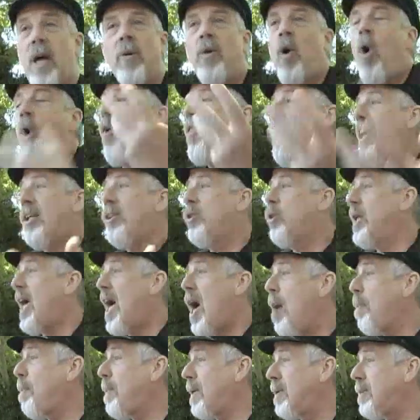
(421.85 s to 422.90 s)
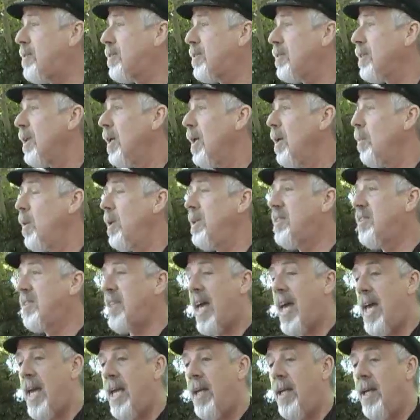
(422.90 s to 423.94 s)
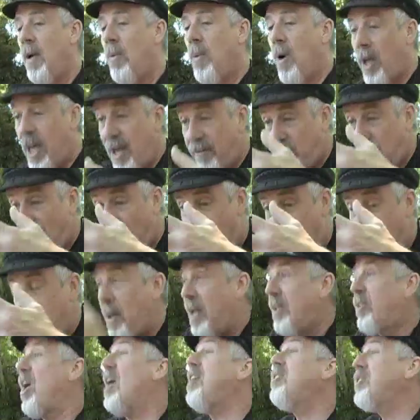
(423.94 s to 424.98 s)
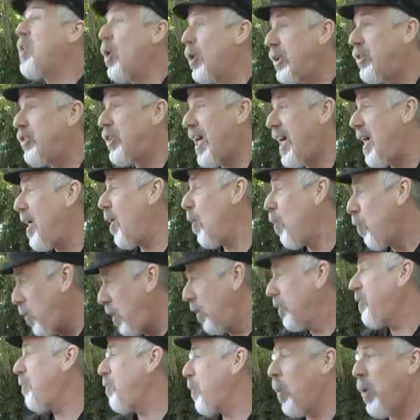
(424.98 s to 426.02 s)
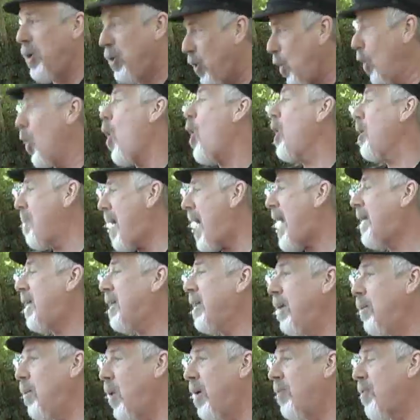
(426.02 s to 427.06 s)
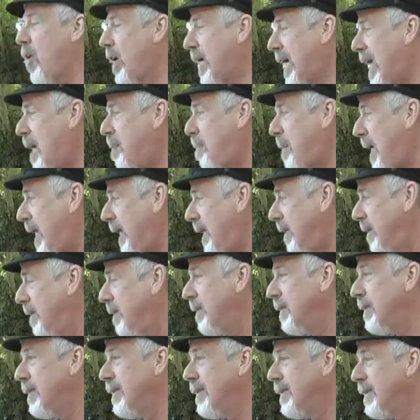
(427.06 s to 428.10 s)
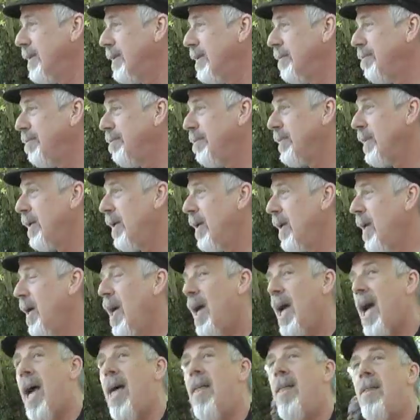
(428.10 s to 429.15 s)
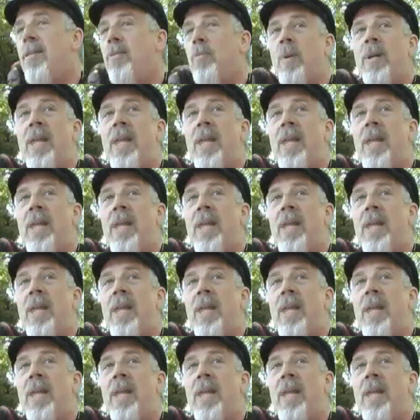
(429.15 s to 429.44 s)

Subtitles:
all they could do to help us was say, well, if anybody does go to jail, well, you're automatically one of our campaign. And